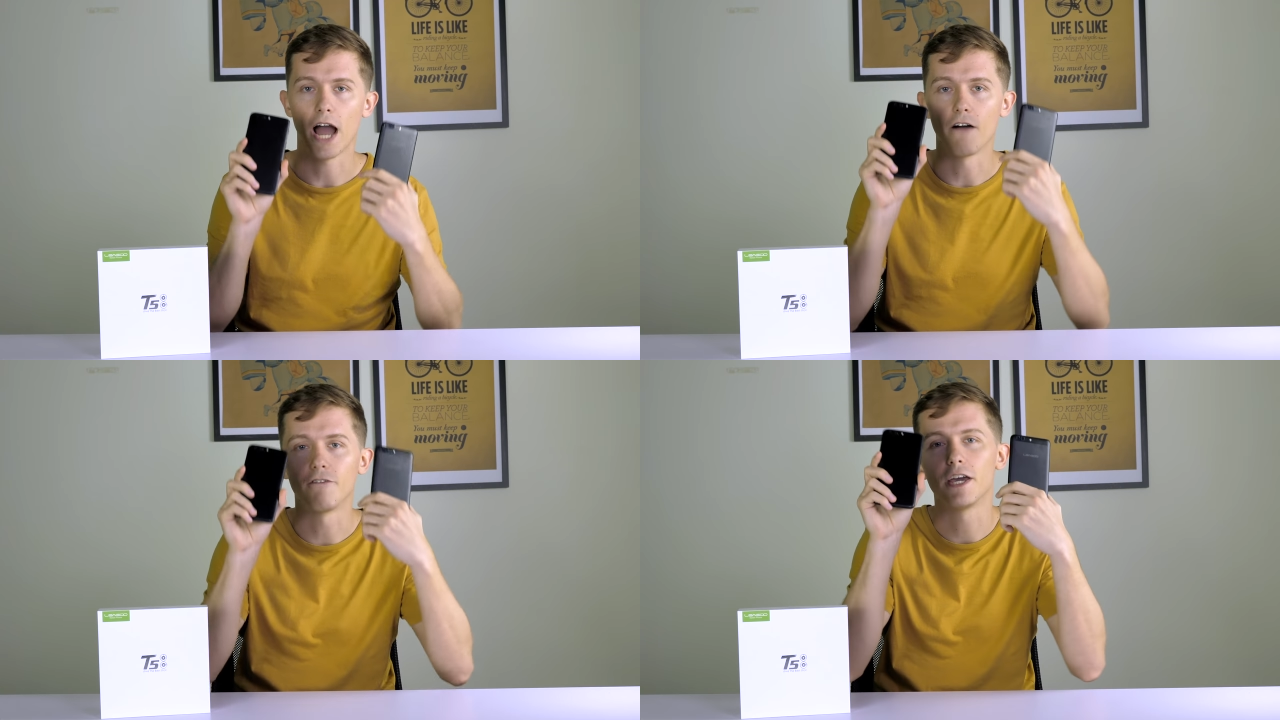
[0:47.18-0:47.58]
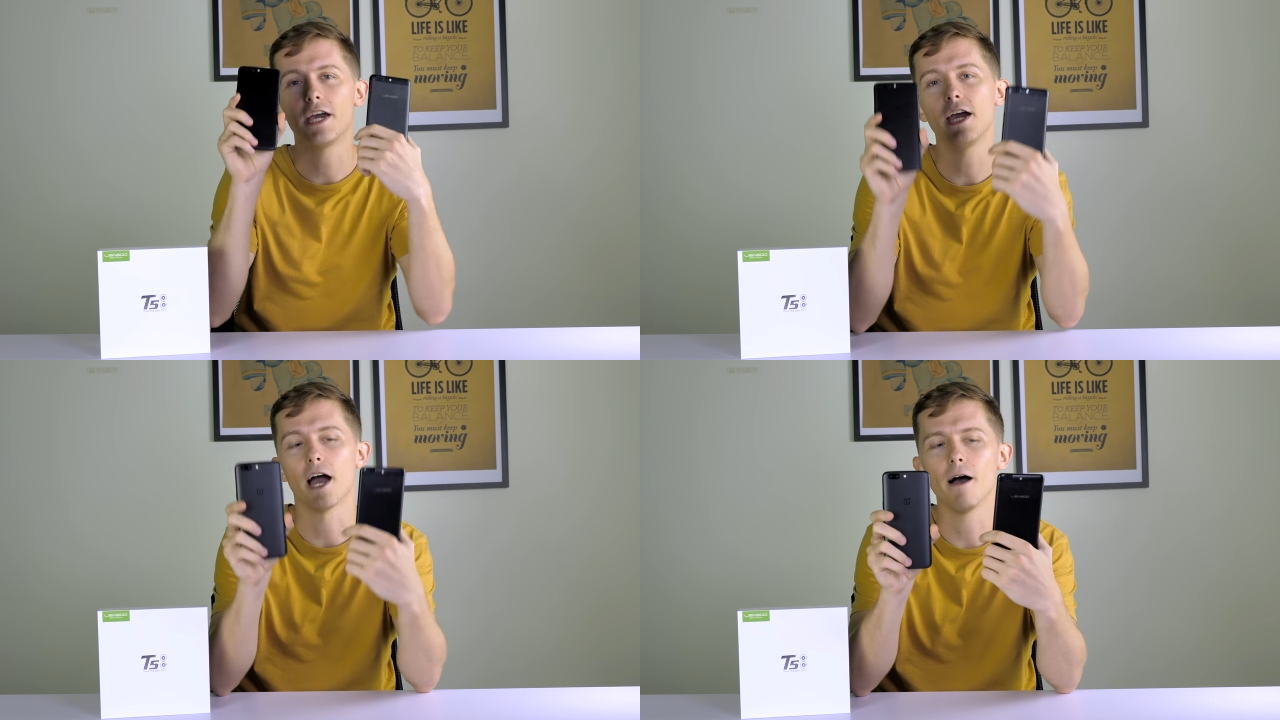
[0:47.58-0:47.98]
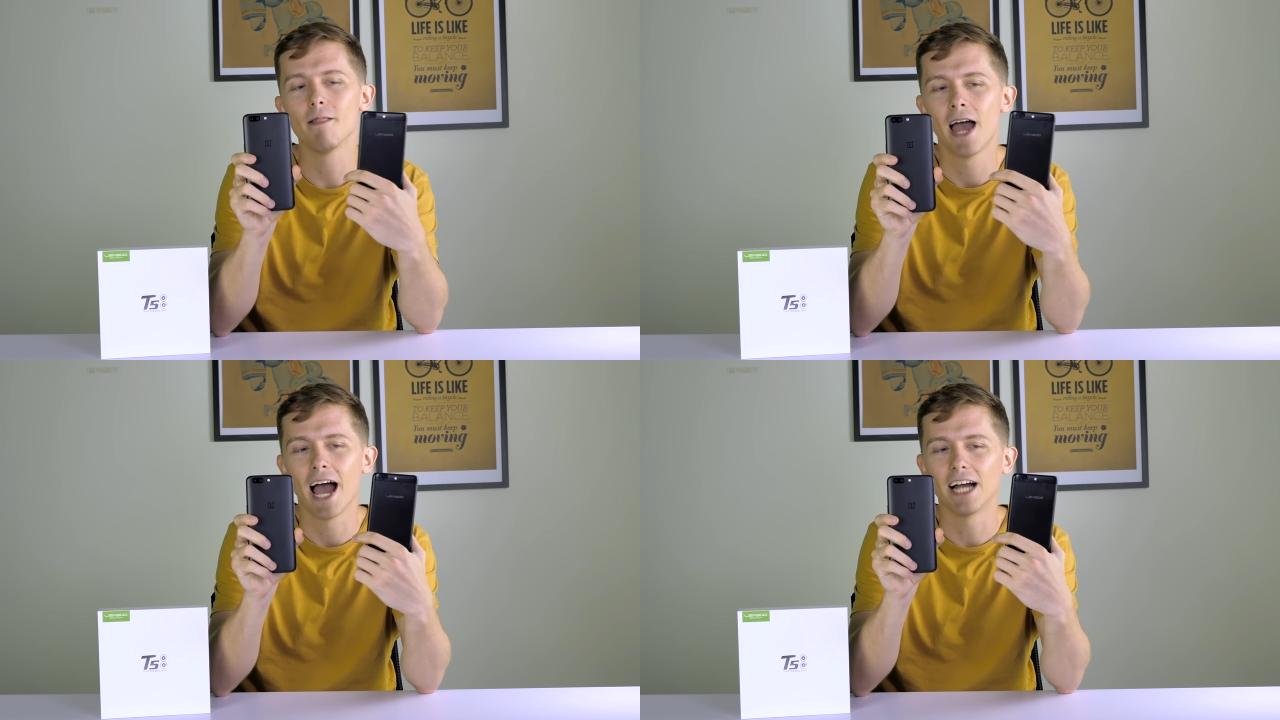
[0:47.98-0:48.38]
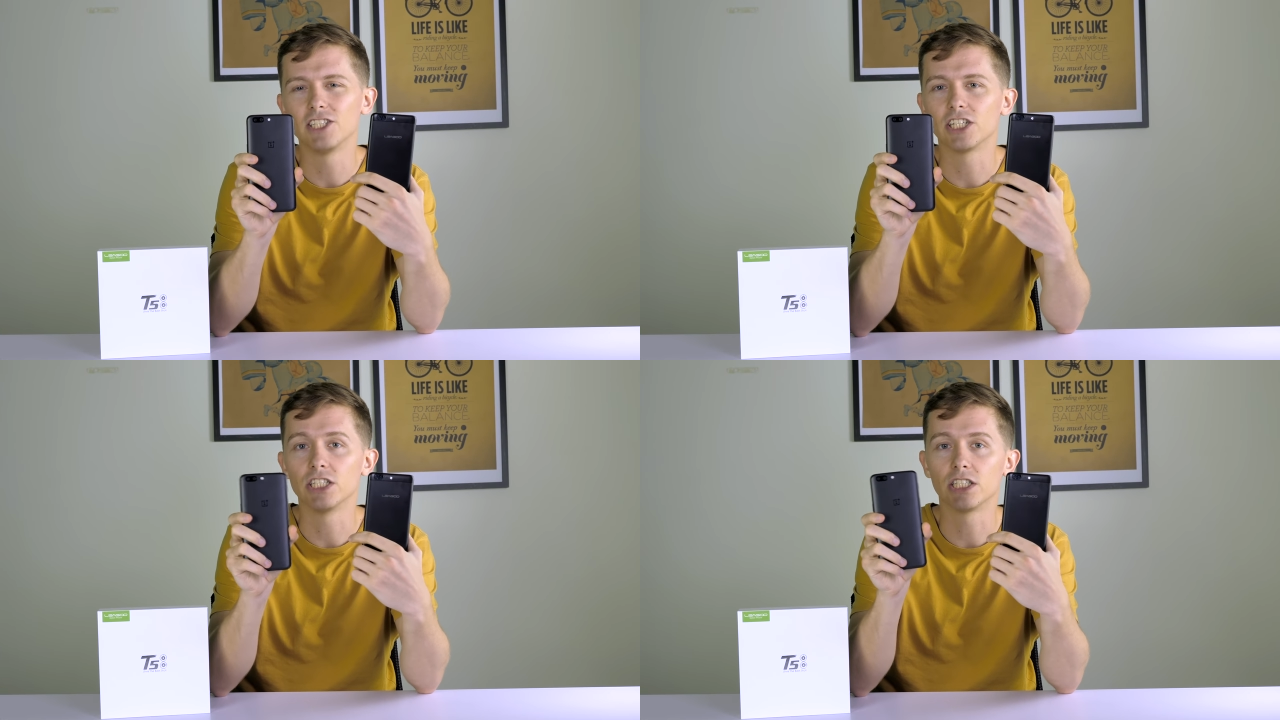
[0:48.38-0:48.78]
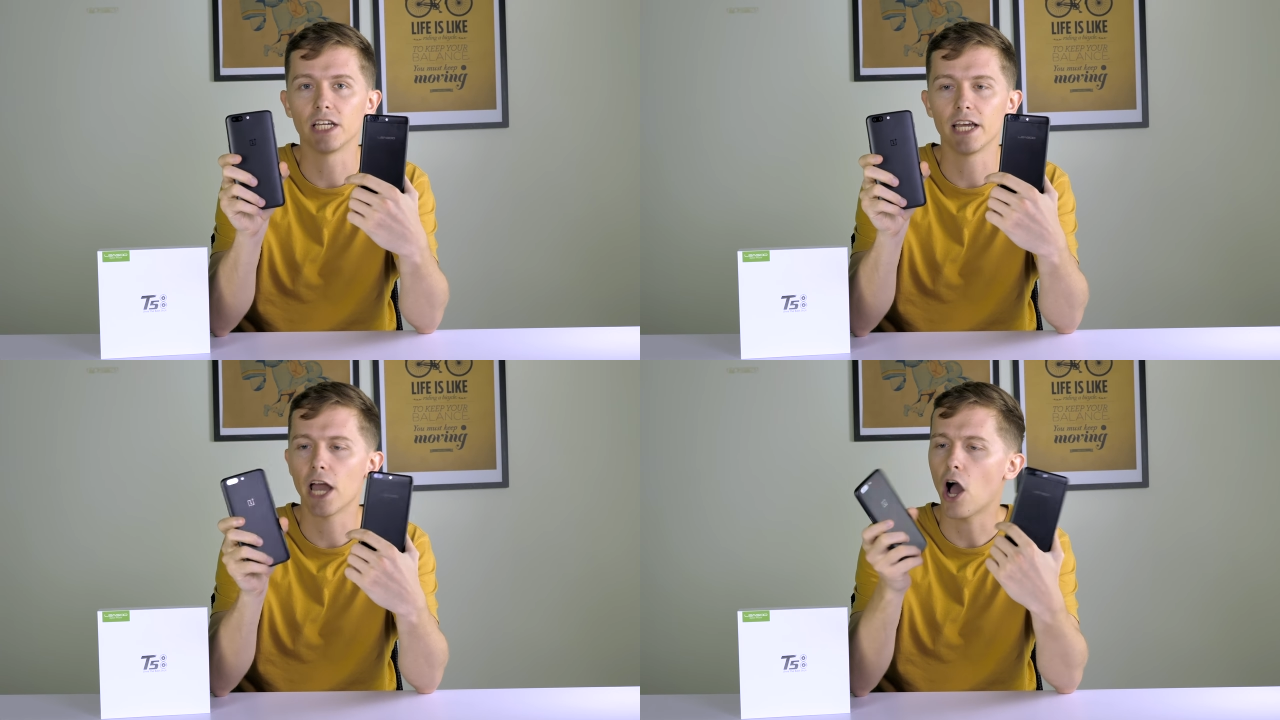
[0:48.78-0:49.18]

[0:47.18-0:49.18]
I have here. As you can see,